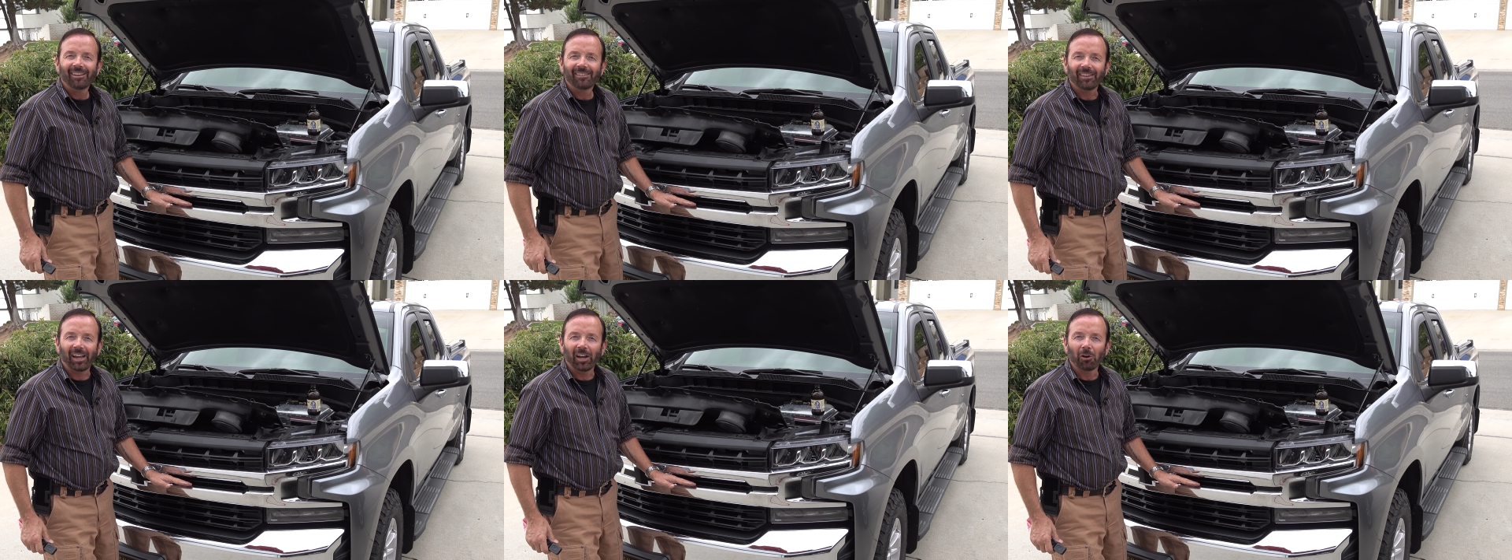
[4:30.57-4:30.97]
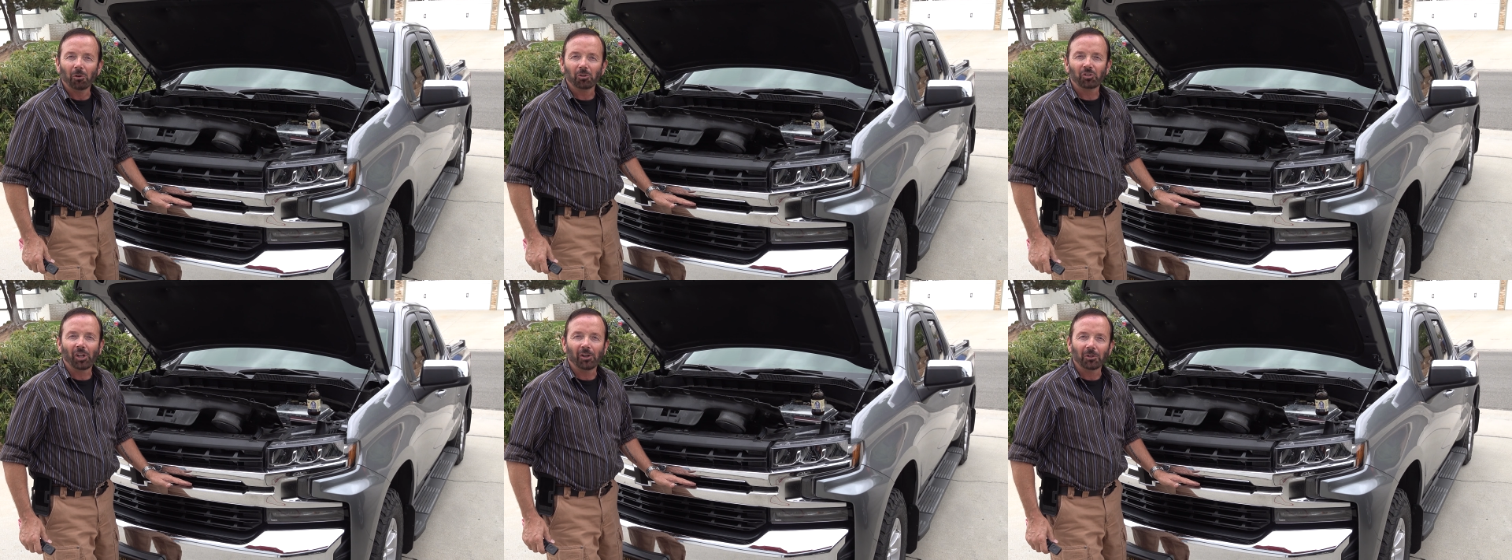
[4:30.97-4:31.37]
the aero
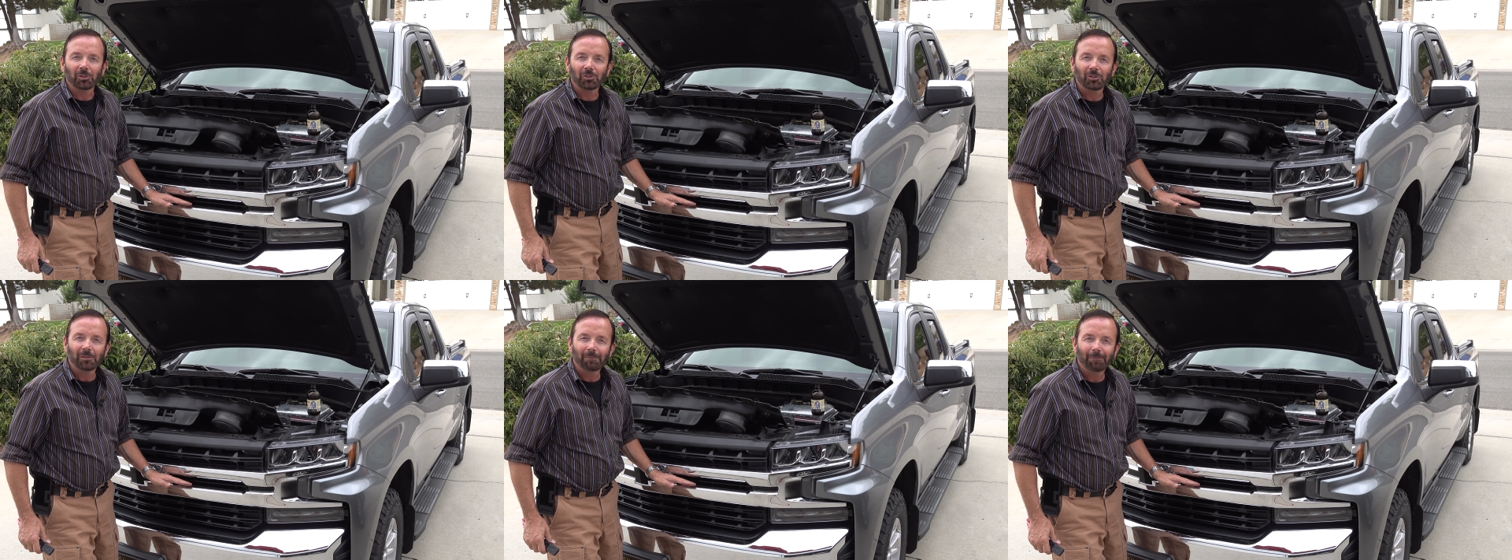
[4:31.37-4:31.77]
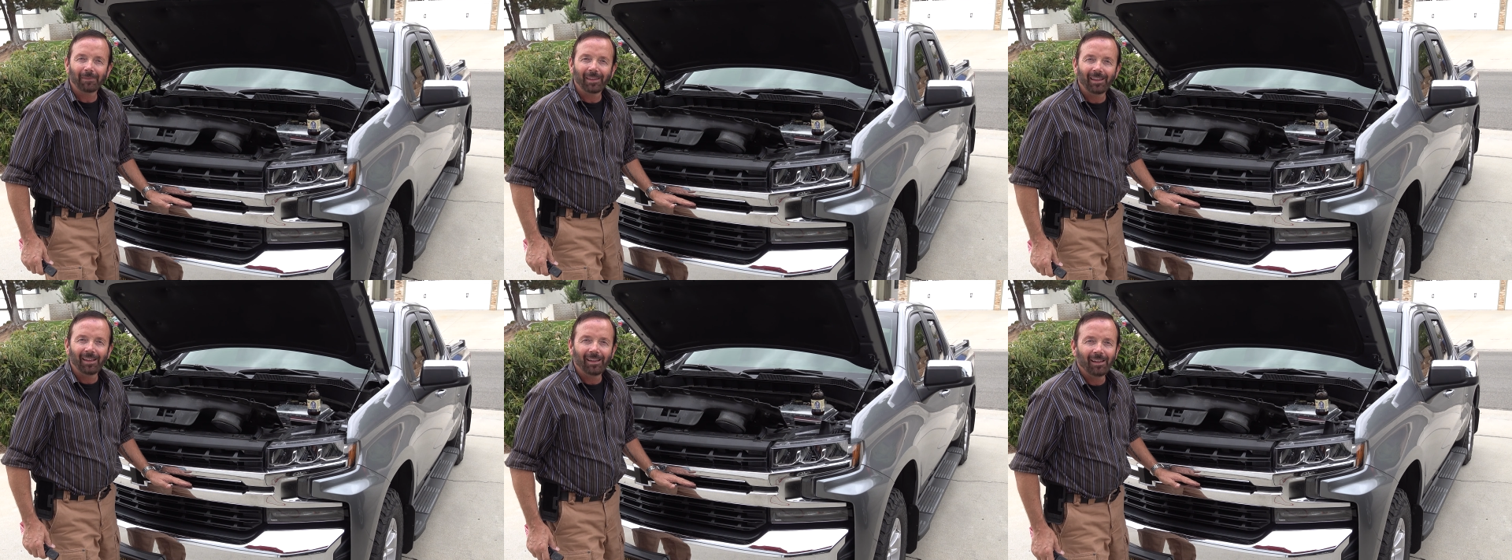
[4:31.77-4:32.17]
shutters.
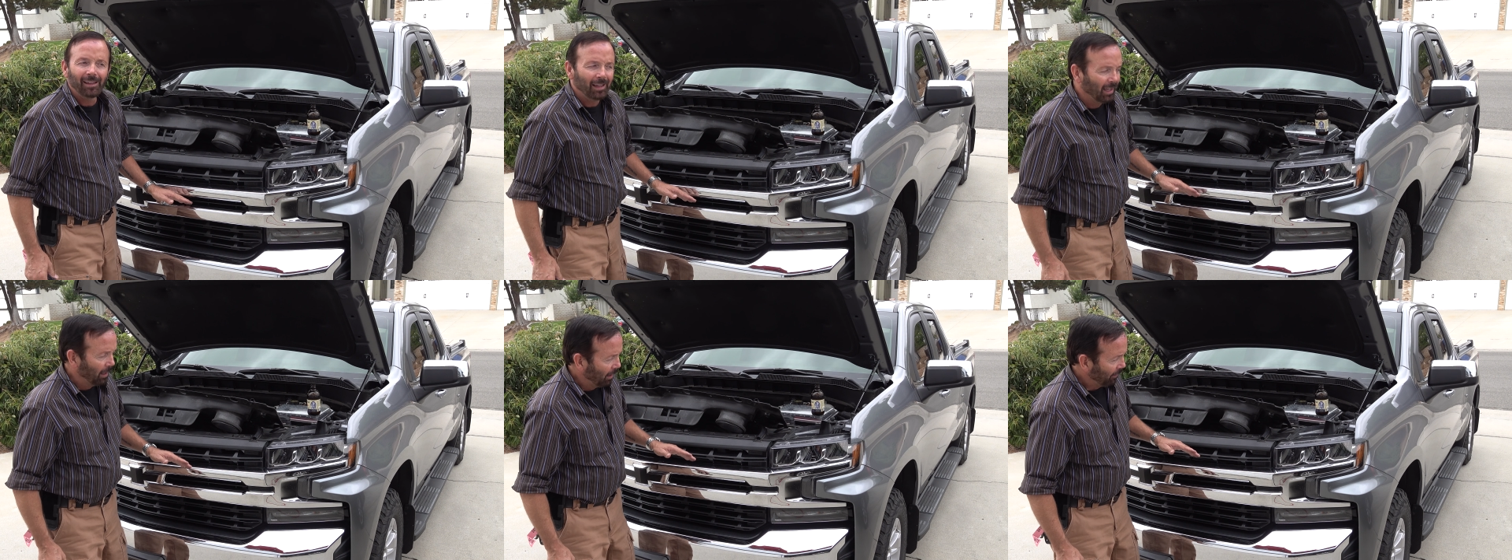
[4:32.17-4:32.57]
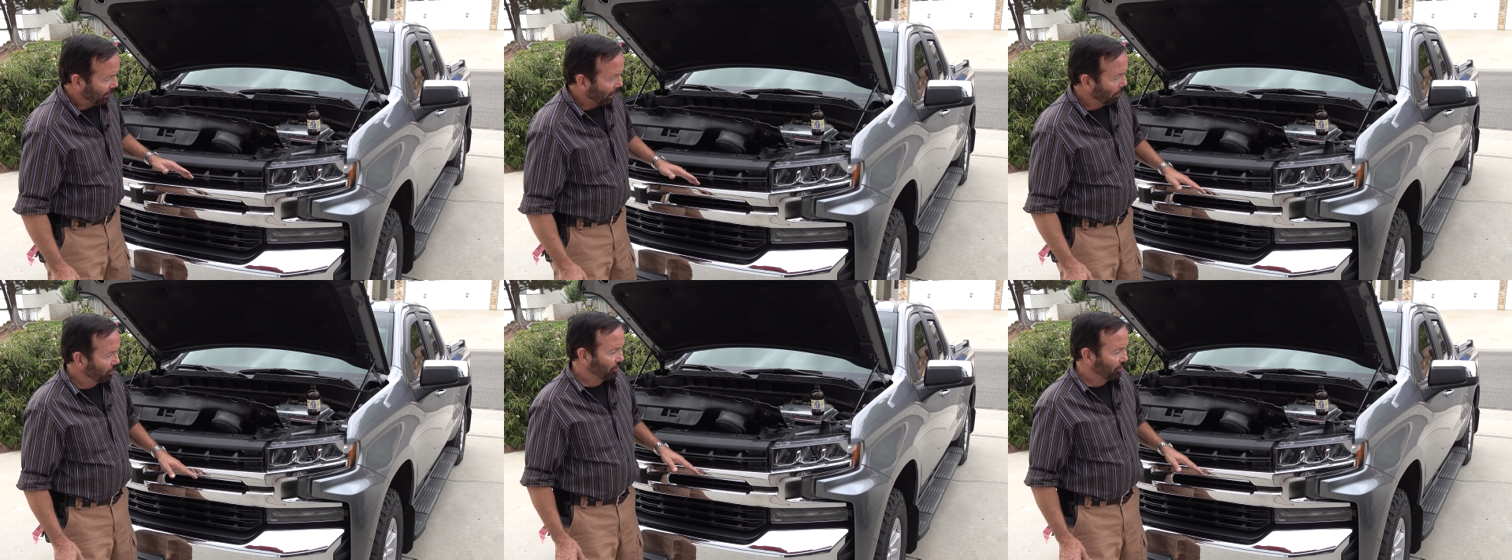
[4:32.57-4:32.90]
The aero